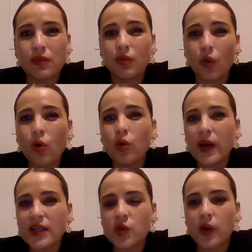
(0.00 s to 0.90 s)

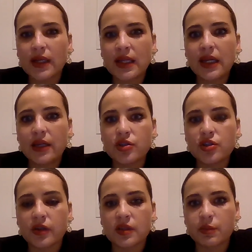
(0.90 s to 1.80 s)
always quite keen to
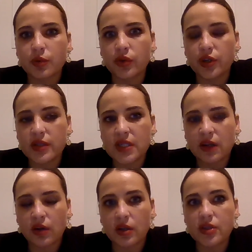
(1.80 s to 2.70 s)
explore new
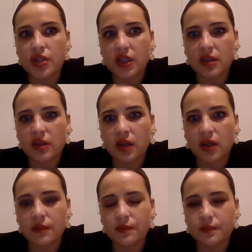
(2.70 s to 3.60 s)
technology. Yeah,